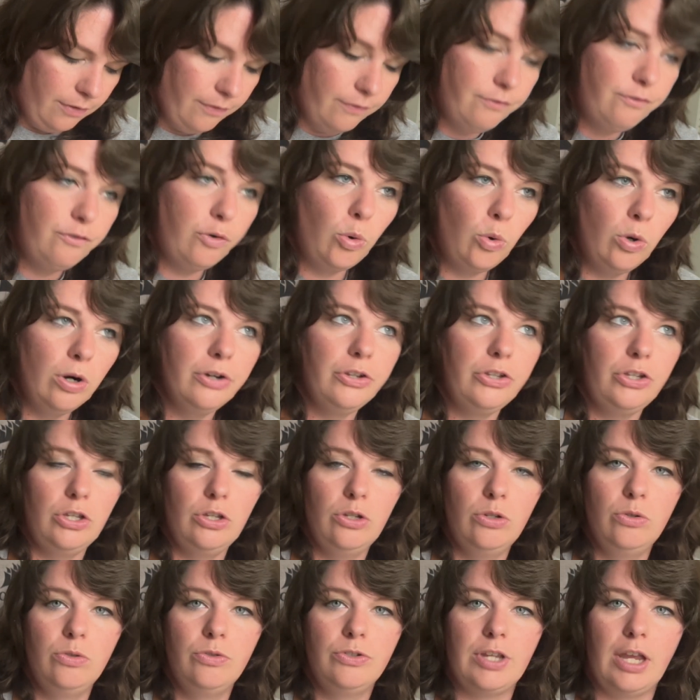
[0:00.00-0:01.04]
4
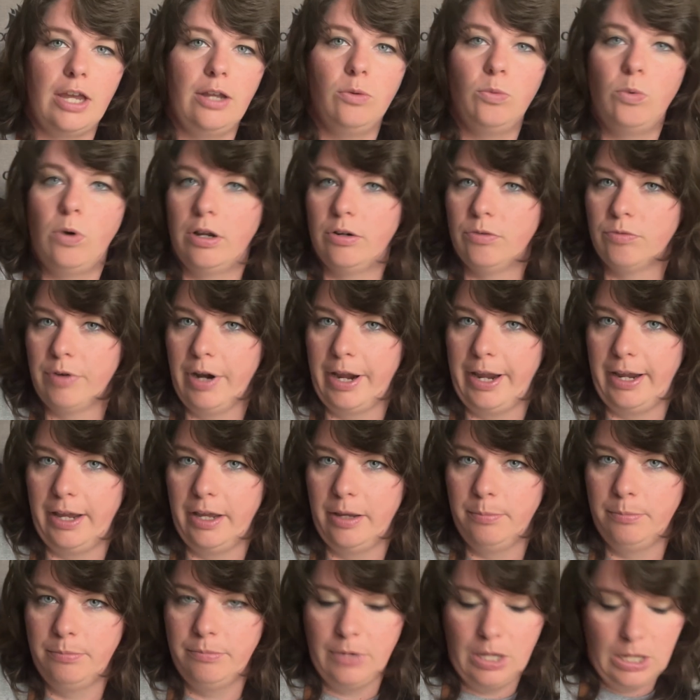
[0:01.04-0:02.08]
ewes and 1
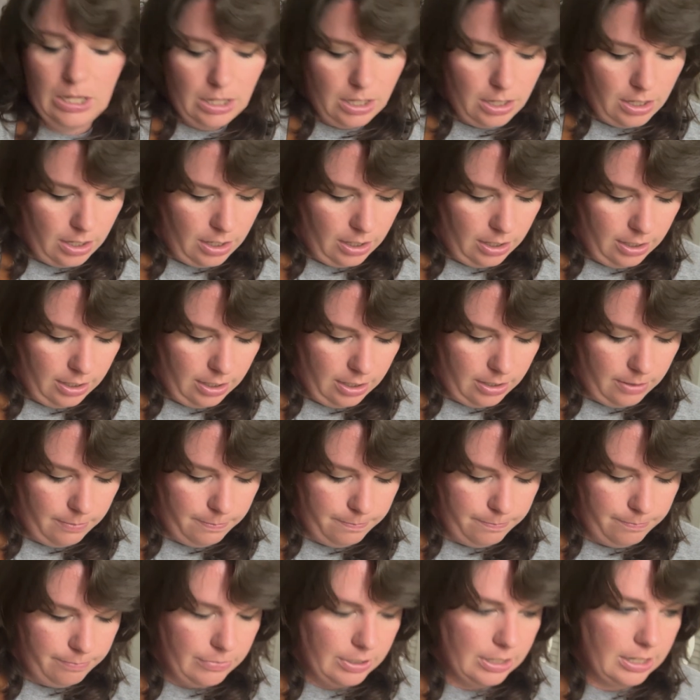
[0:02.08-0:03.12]
ram.
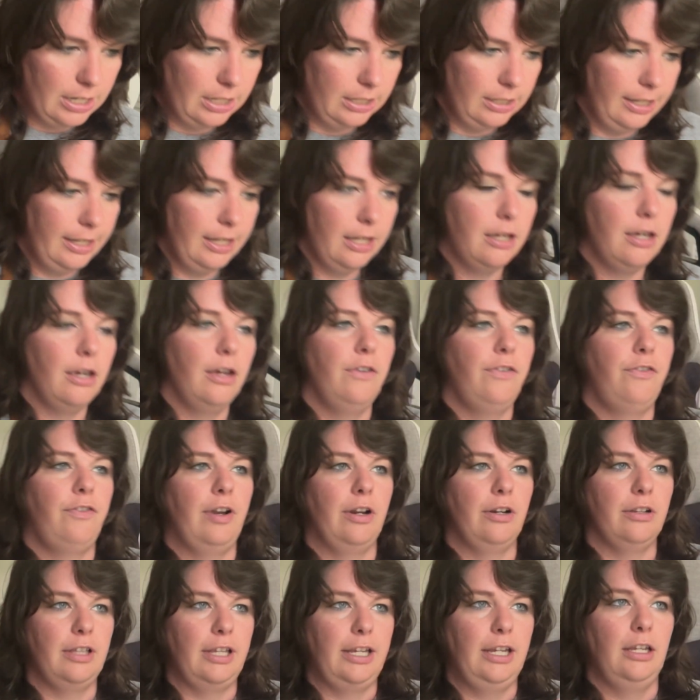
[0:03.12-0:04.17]
Kalinka,
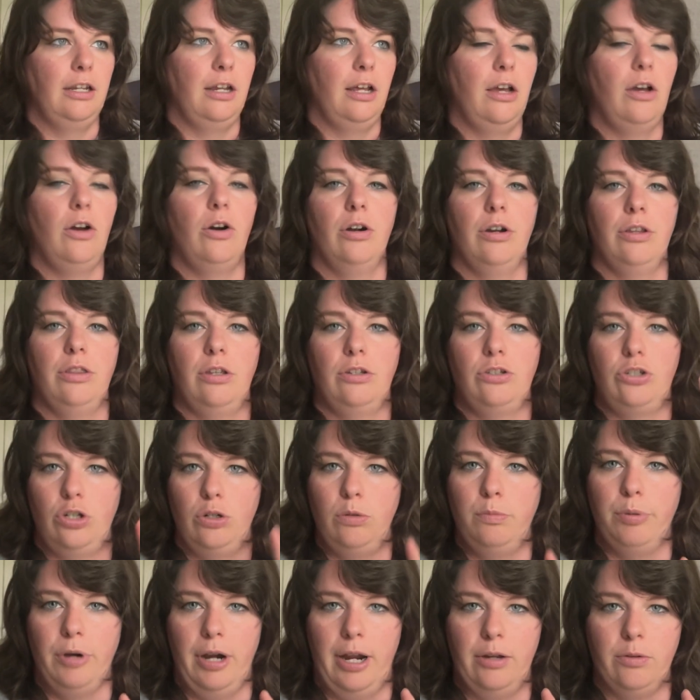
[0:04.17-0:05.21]
Fairlina are the 2
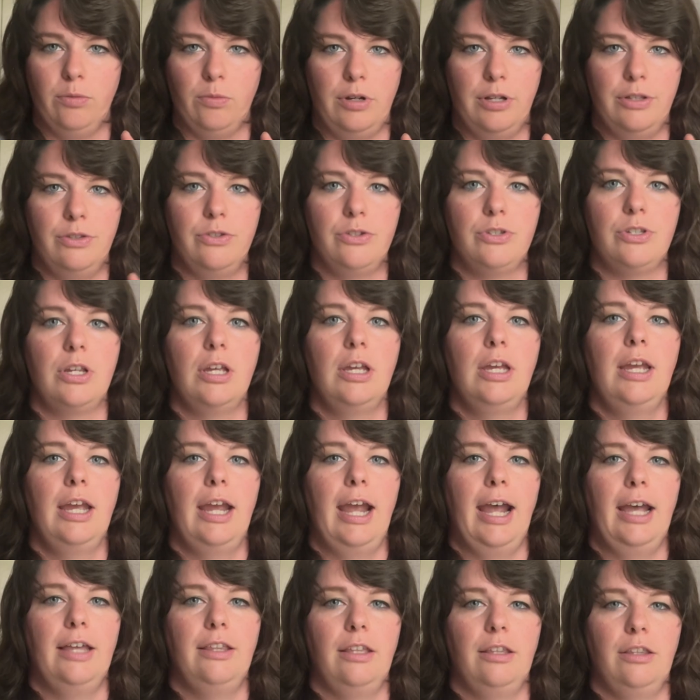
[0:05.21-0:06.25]
brown ones.
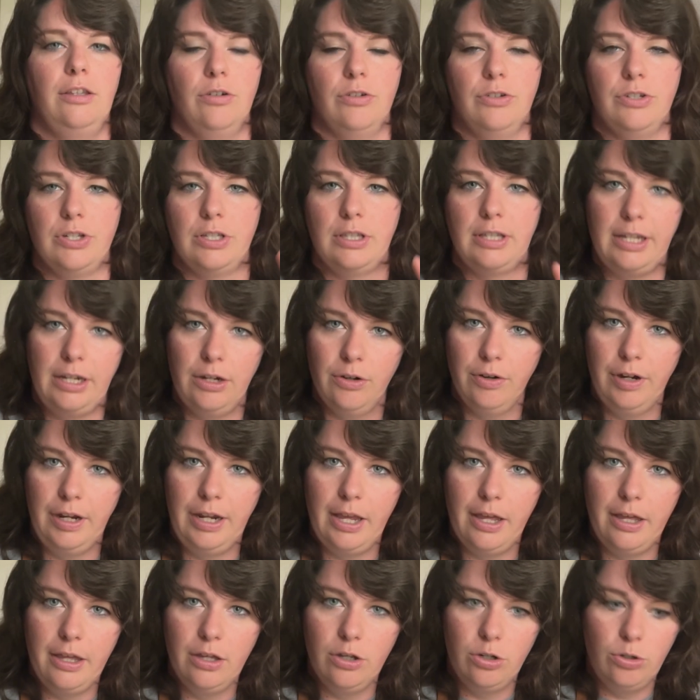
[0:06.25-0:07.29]
And then there's
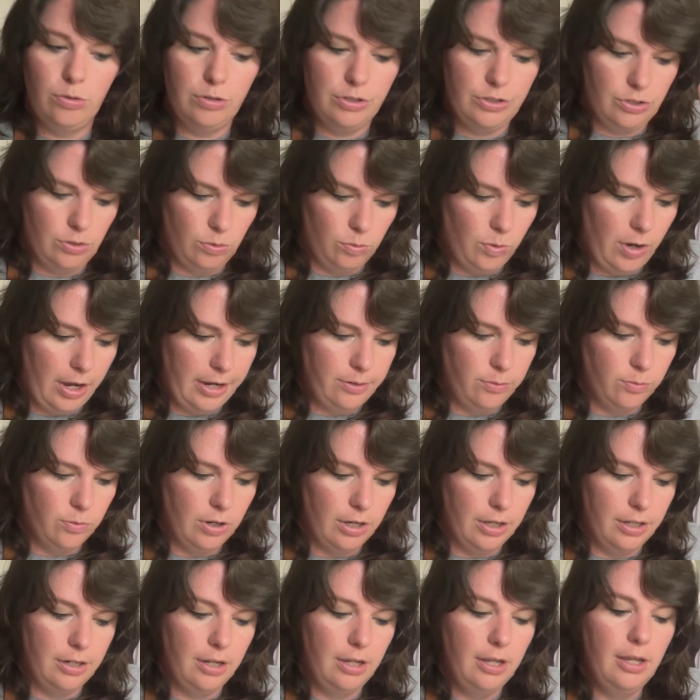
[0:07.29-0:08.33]
Illyria, who is the white
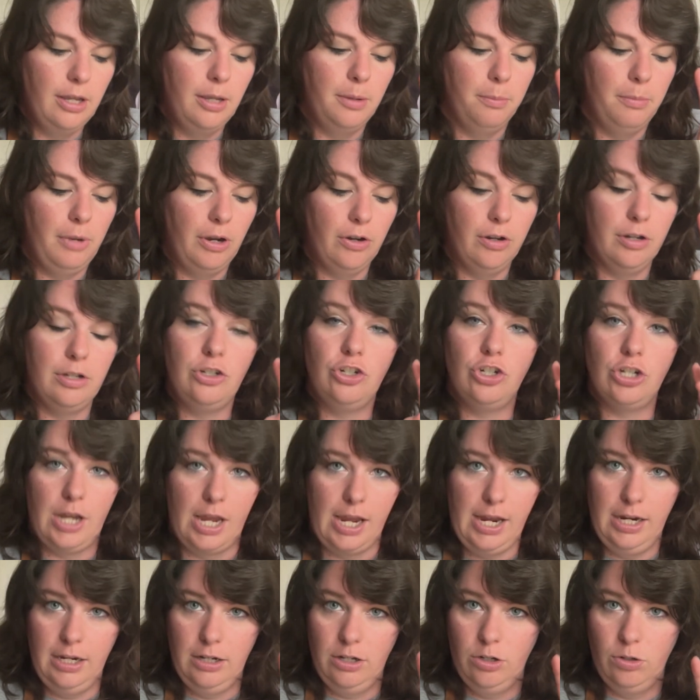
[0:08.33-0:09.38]
one. Mary
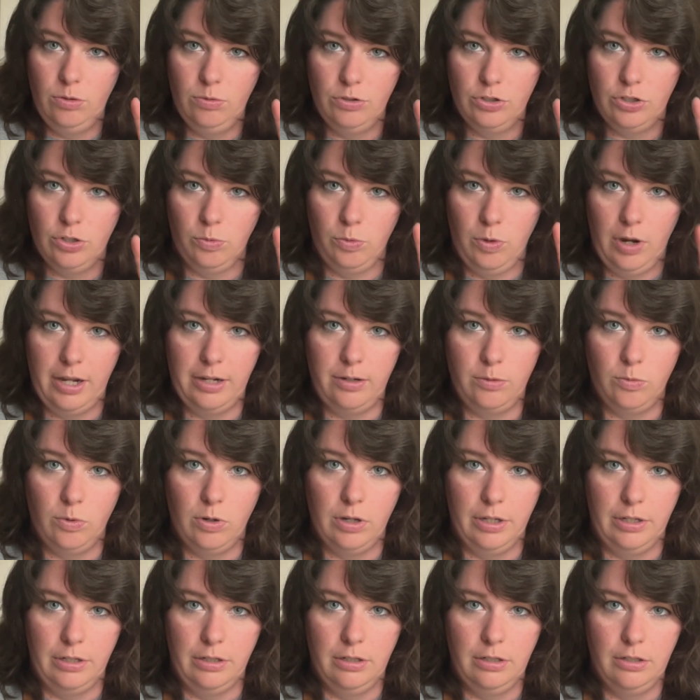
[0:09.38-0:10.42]
Jane, who was a white
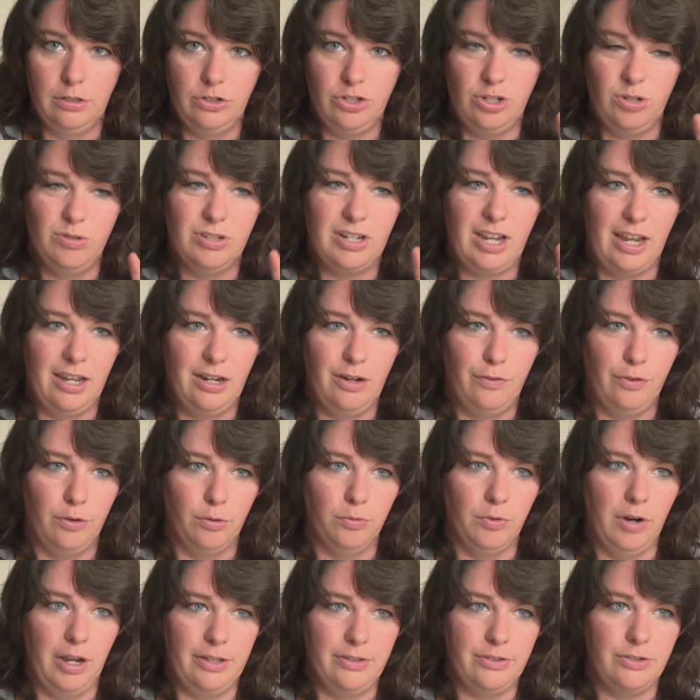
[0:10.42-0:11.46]
one. She was kind of a
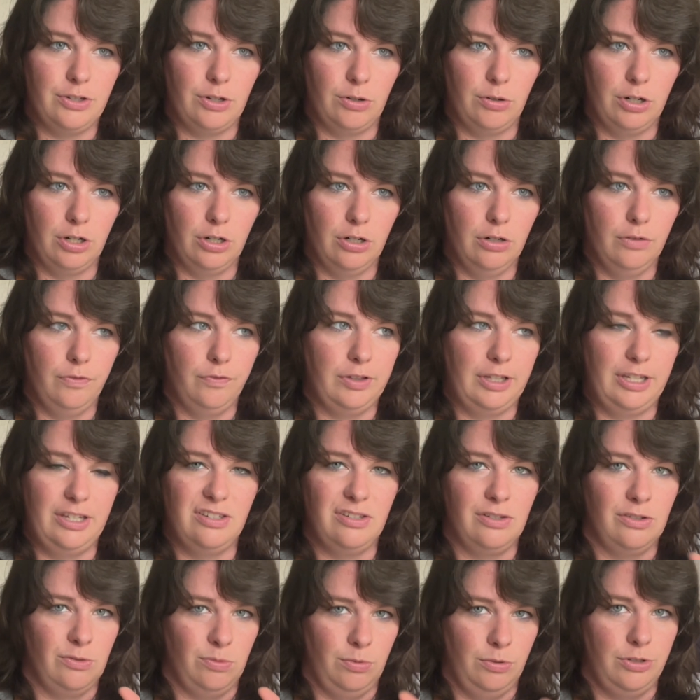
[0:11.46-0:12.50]
runt, so her
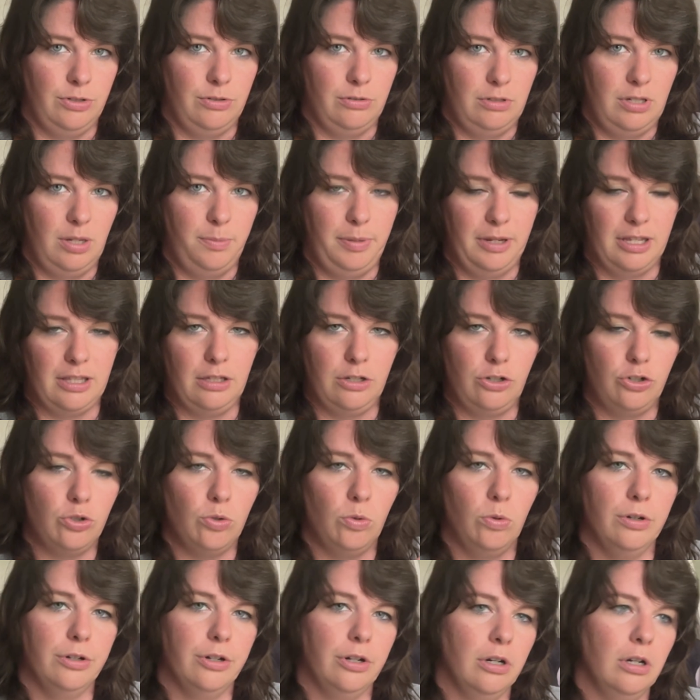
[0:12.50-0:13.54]
fleeces were typically
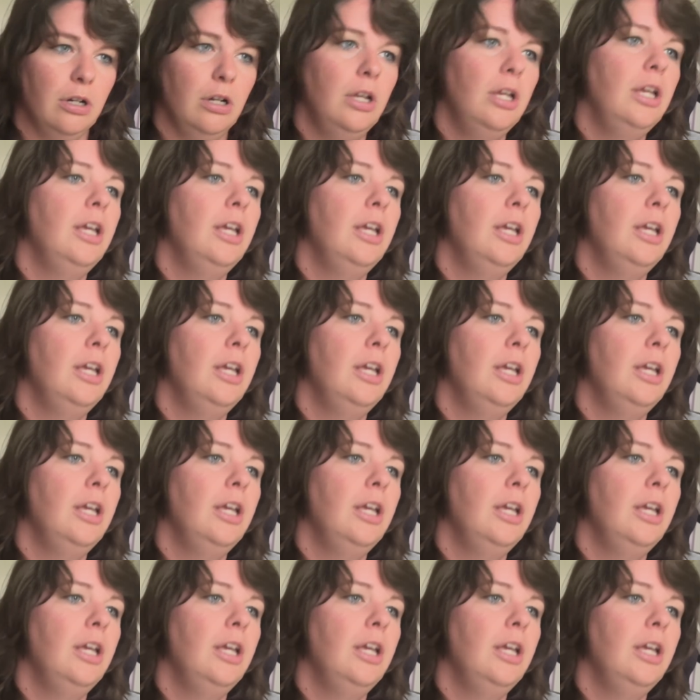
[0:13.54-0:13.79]
shorter.